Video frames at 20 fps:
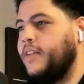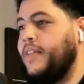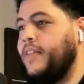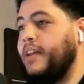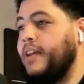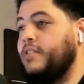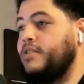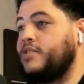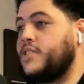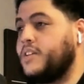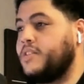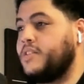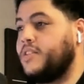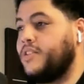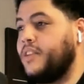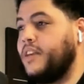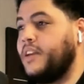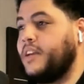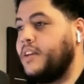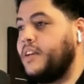then you start to
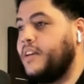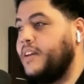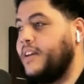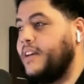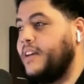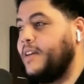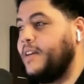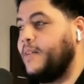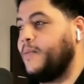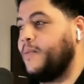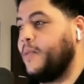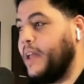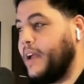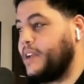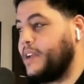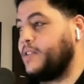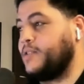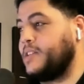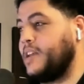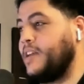think,
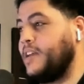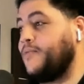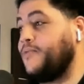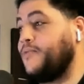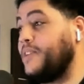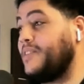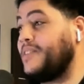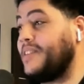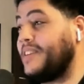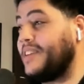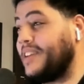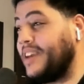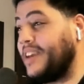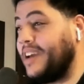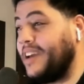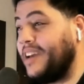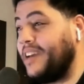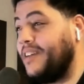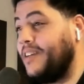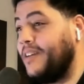like you're saying,
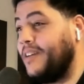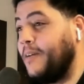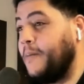50K.